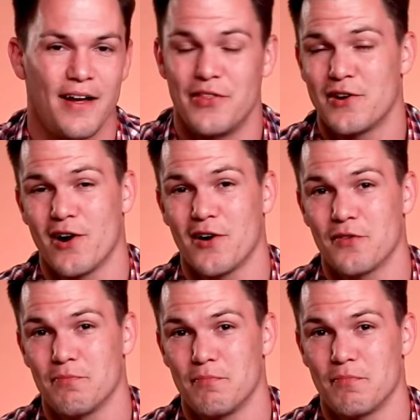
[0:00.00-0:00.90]
I think
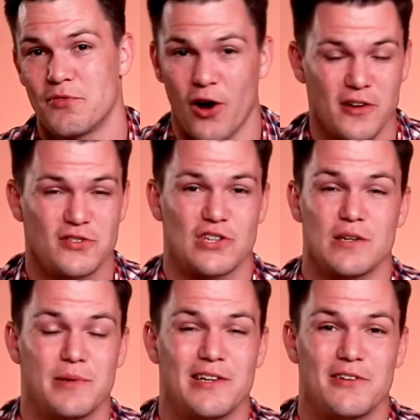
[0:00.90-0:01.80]
our thoughts are
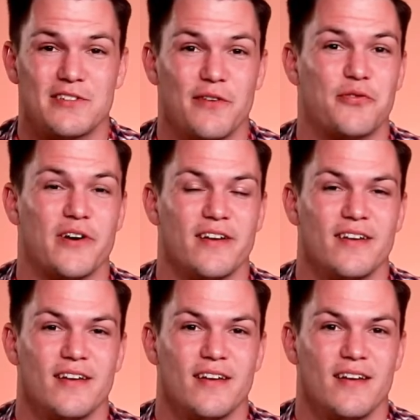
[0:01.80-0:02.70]
going to be a little different.
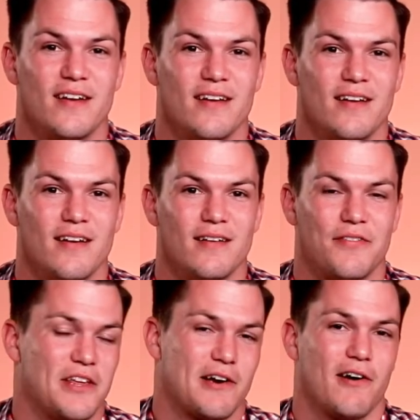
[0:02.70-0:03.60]
I
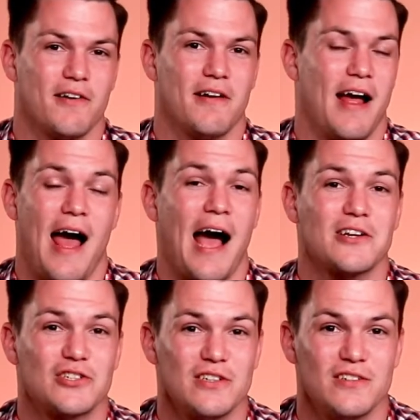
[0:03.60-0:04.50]
think our
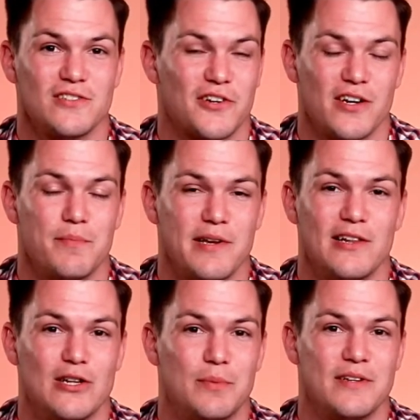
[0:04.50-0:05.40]
actions are going to be a
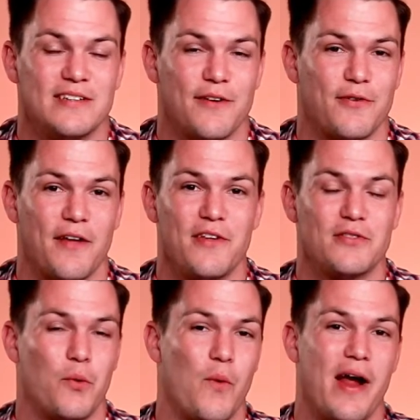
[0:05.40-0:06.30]
little bit different. I
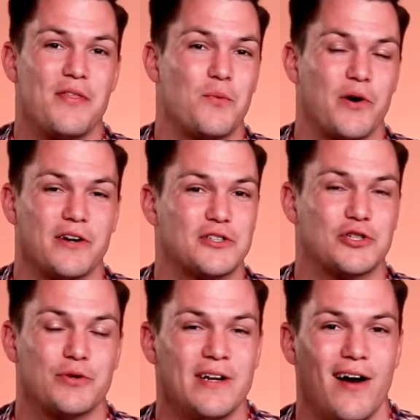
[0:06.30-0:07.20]
think the way that we're going to
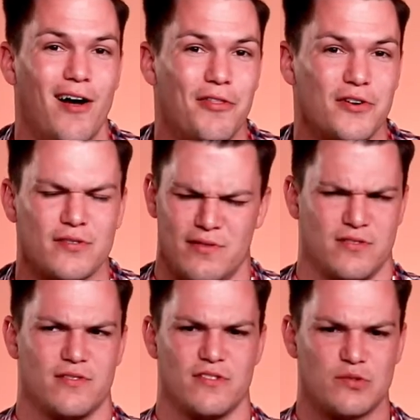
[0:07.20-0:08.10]
treat others,
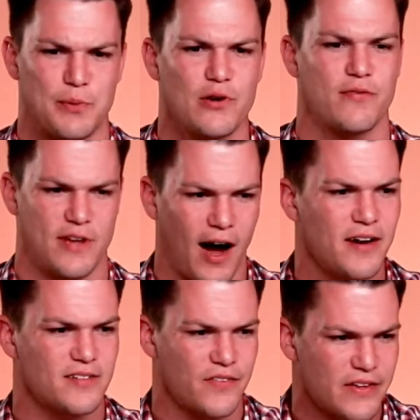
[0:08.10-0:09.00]
the Spirit of
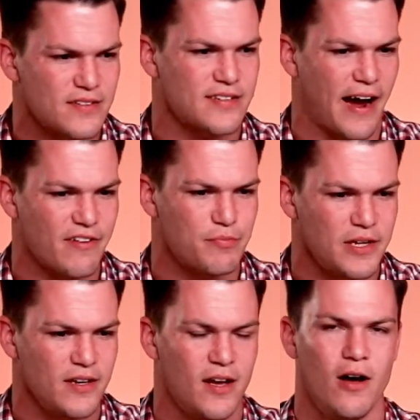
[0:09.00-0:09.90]
God is on the inside of
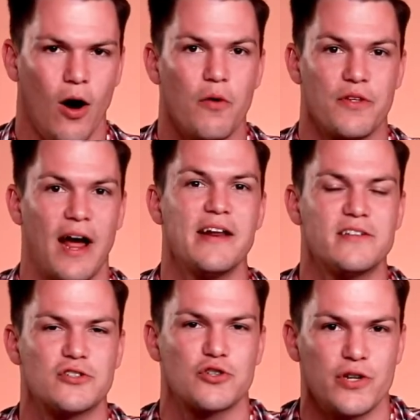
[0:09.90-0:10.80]
me. Oh, then I
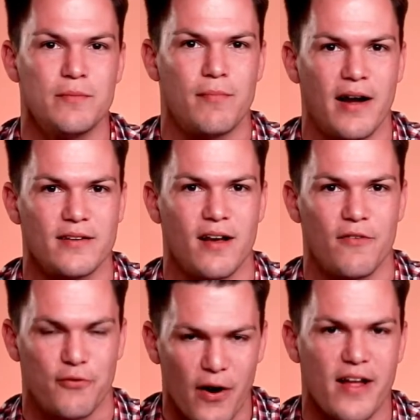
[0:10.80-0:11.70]
need to treat my
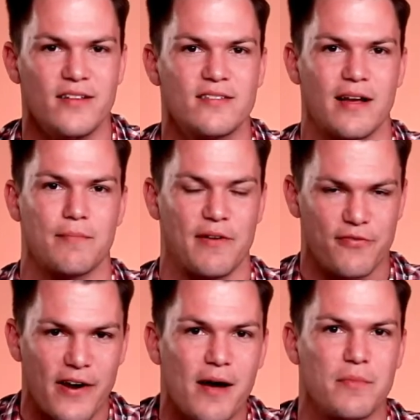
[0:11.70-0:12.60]
friends, like my
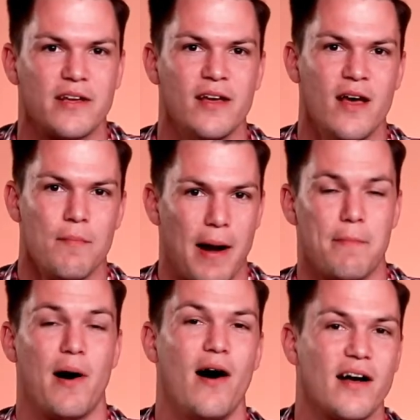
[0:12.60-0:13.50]
family, my
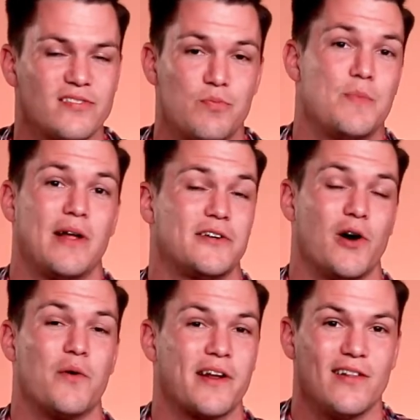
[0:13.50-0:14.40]
boss, the people I
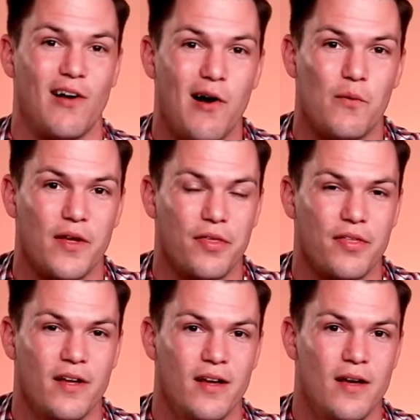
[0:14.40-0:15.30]
don't get along with,